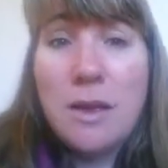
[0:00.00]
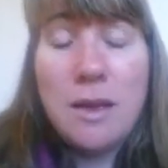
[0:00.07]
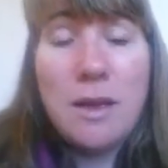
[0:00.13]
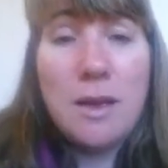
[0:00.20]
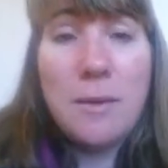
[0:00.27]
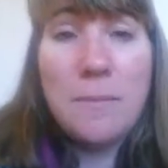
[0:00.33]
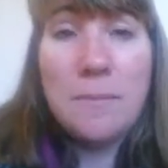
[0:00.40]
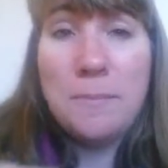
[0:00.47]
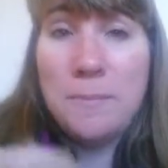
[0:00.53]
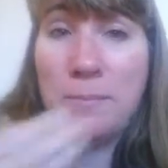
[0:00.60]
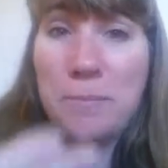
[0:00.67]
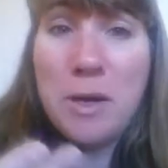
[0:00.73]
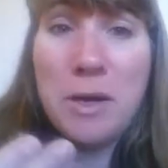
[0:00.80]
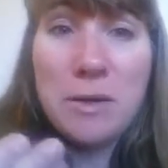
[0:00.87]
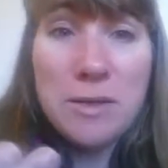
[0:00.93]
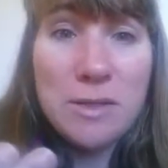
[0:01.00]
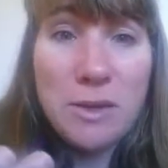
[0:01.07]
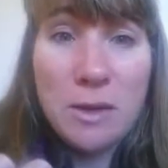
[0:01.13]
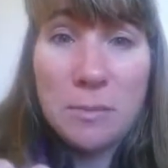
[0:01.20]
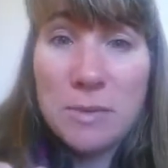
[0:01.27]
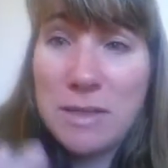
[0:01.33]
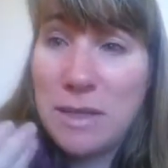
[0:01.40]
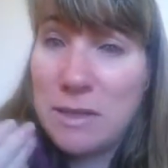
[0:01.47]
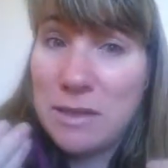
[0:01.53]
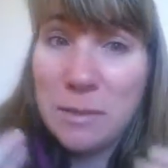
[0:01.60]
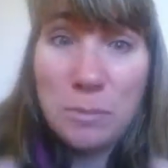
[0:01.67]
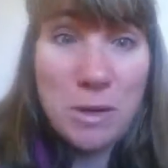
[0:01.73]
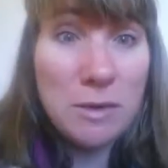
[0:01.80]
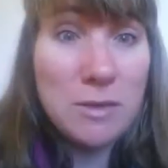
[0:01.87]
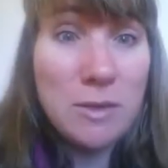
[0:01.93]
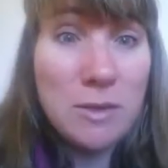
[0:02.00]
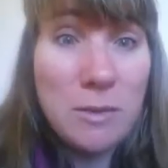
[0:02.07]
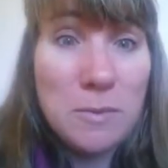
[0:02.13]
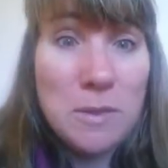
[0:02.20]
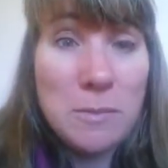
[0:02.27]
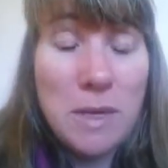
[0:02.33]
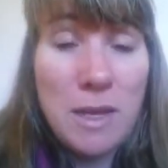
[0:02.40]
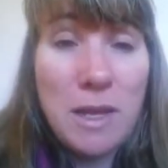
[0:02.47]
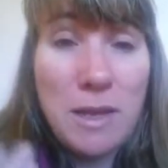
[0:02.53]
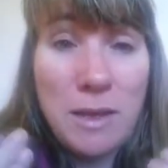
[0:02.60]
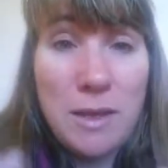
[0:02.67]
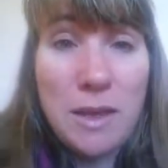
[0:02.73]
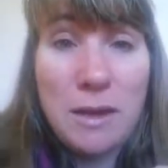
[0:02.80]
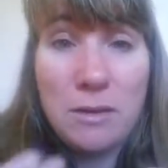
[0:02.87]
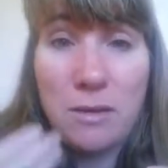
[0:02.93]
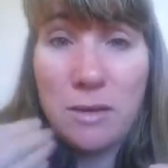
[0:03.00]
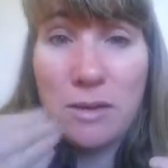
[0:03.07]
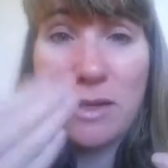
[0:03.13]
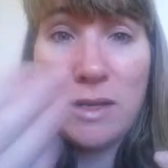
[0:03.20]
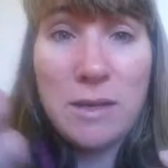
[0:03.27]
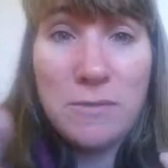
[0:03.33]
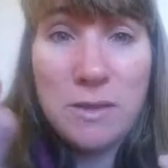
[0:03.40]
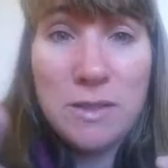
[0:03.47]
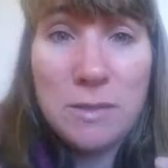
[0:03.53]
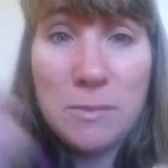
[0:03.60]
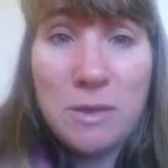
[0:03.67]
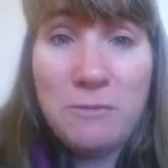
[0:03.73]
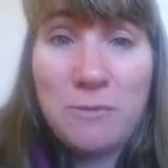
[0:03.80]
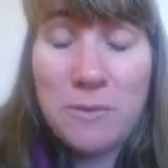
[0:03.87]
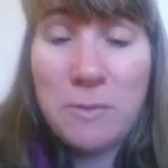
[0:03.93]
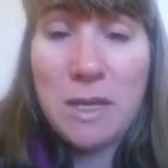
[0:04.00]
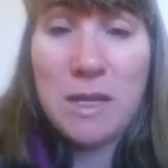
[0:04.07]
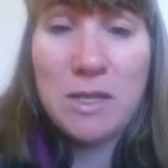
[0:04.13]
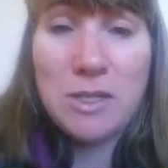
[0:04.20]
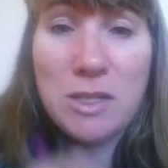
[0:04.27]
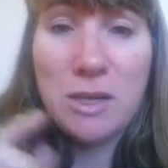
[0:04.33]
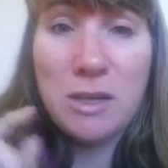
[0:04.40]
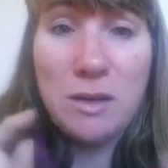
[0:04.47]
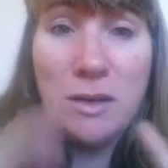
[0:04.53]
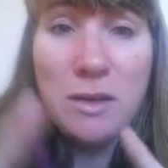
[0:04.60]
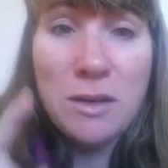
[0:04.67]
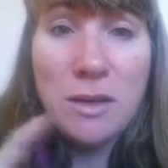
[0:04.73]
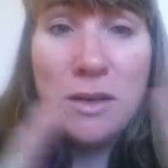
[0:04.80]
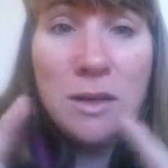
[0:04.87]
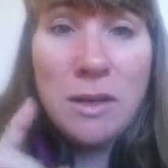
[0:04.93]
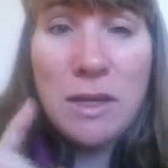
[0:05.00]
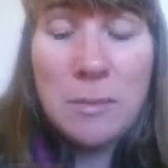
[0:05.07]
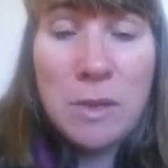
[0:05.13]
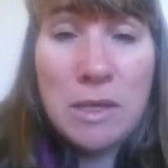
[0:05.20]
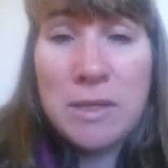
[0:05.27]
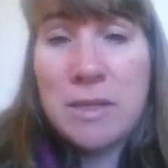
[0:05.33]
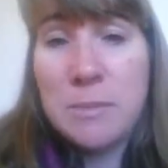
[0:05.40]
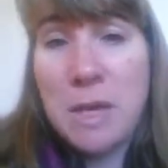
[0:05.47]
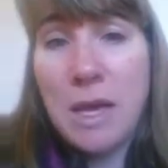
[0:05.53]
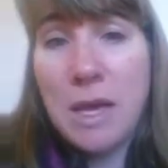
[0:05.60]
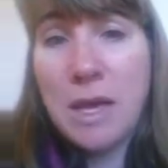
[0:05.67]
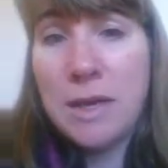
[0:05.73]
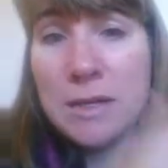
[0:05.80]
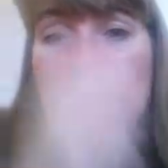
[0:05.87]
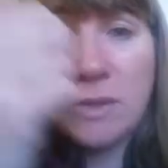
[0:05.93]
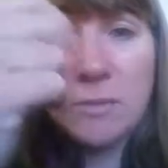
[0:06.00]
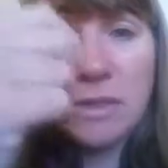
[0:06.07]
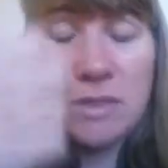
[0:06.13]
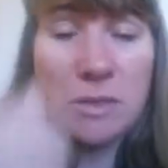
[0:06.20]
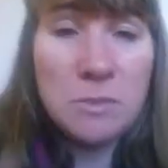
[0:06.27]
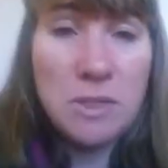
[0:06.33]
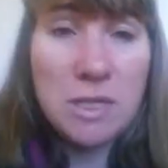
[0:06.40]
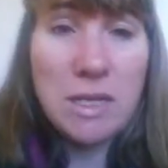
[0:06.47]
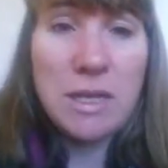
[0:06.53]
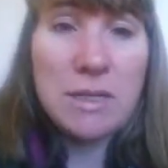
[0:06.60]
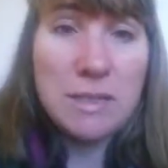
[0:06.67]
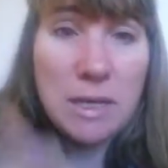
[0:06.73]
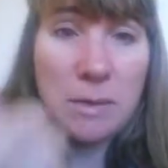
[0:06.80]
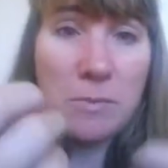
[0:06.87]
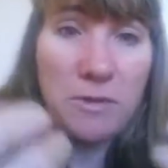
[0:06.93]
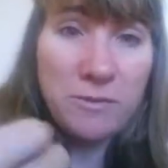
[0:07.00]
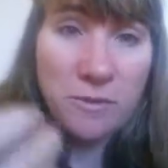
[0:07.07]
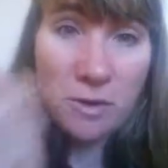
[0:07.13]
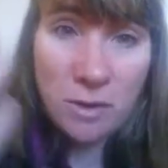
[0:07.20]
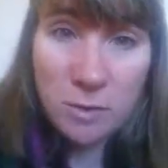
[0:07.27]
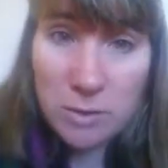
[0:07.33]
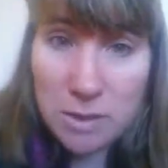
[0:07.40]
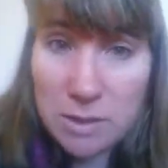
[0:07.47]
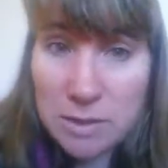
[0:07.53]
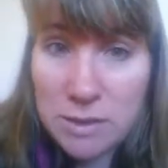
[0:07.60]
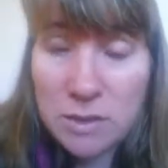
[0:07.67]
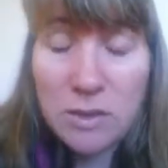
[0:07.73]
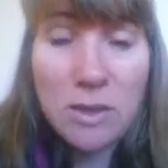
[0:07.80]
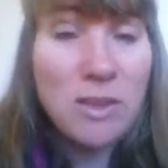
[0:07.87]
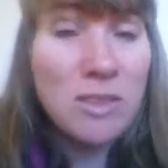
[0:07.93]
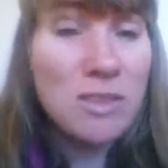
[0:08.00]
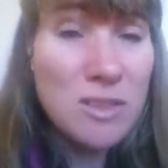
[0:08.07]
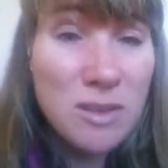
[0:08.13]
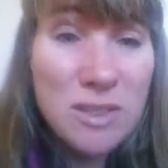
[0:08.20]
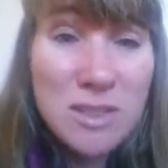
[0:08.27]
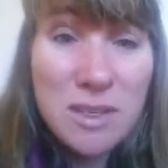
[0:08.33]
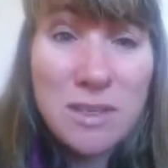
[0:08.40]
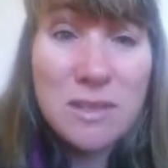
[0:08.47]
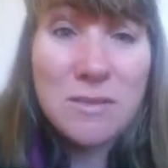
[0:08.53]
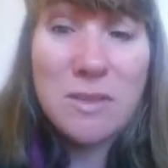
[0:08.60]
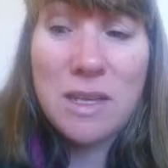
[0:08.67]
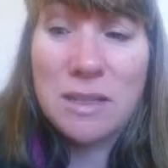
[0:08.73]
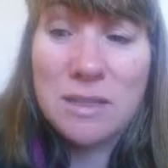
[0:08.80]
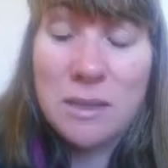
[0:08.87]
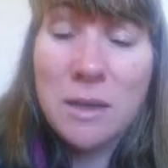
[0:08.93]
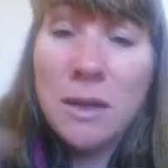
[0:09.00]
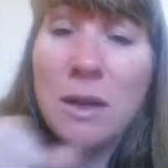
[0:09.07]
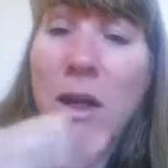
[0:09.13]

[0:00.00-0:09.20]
Periscope sounds like Periscope to me. Get on, give you some information, give me some hearts, give me some shares, get my followers, you know, those kinds of things.